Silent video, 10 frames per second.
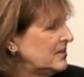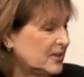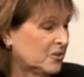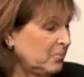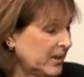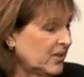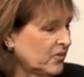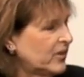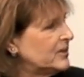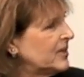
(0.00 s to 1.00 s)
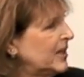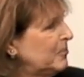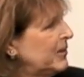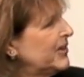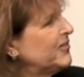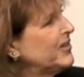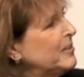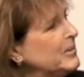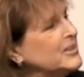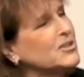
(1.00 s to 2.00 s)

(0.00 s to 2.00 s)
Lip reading: you can pick your friends, you can't pick your family.